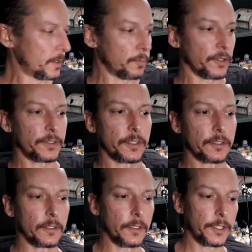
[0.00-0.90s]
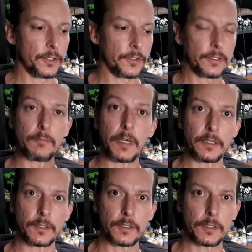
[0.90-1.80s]
the process I used to
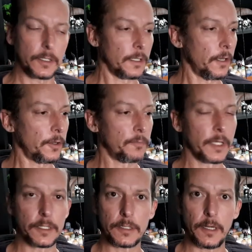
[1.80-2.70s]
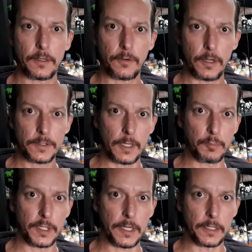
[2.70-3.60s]
make this homemade static grass
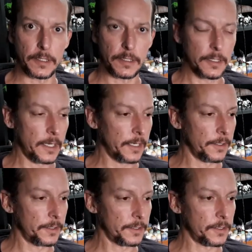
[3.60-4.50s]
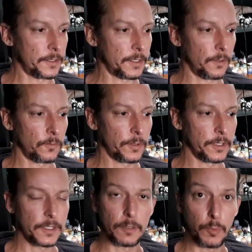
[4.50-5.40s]
applicator. Now this is a
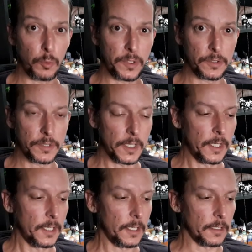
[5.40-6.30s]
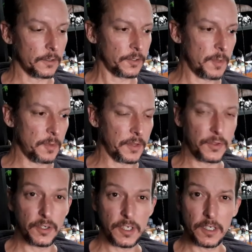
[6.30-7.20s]
really simple build, uh, it cost me
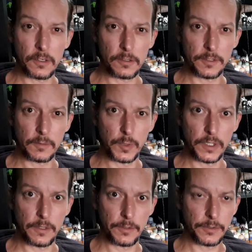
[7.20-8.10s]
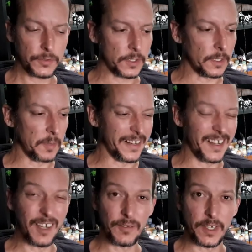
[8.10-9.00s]
about $13 in materials and about
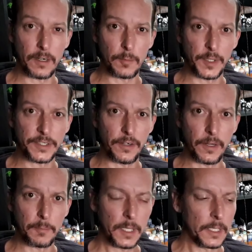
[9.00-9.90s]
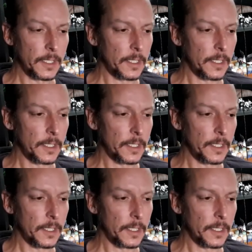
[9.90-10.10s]
half an hour of my time.